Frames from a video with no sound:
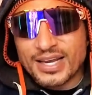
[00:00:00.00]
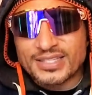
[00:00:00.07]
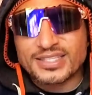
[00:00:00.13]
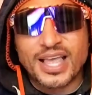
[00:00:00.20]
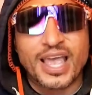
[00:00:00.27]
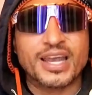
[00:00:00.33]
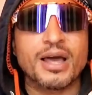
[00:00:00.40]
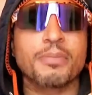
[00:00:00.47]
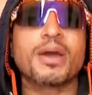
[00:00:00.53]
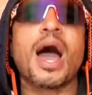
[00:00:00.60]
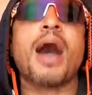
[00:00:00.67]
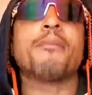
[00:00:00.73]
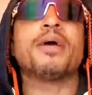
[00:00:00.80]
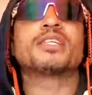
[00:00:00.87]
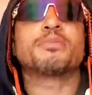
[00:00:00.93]
to say in them
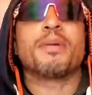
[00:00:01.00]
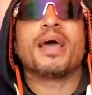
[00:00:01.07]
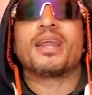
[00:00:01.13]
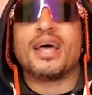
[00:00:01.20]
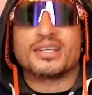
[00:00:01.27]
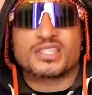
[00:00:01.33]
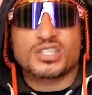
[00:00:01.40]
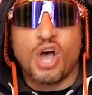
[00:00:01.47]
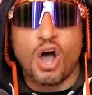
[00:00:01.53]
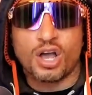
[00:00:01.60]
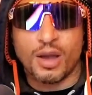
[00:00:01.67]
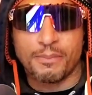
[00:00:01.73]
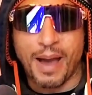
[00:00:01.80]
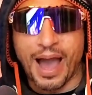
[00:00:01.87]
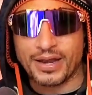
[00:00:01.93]
comments, man, let's
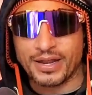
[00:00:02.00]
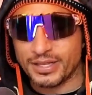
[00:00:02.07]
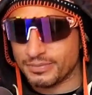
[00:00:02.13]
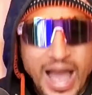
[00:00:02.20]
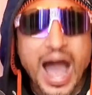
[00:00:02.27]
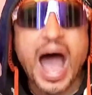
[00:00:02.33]
talk about it.